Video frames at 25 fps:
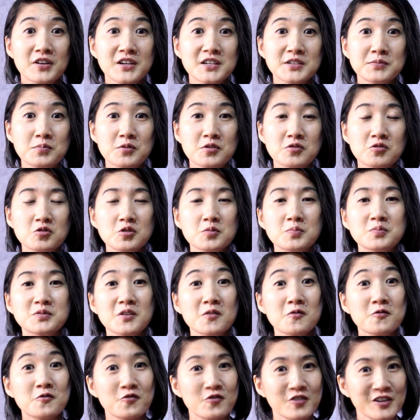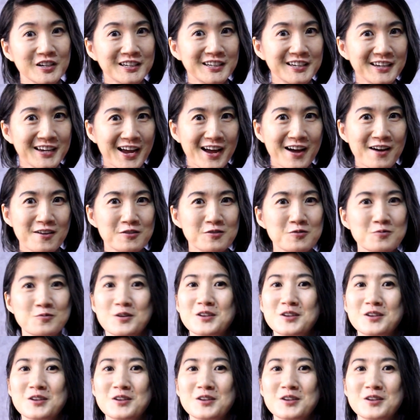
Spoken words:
Facebook groups, freaking out,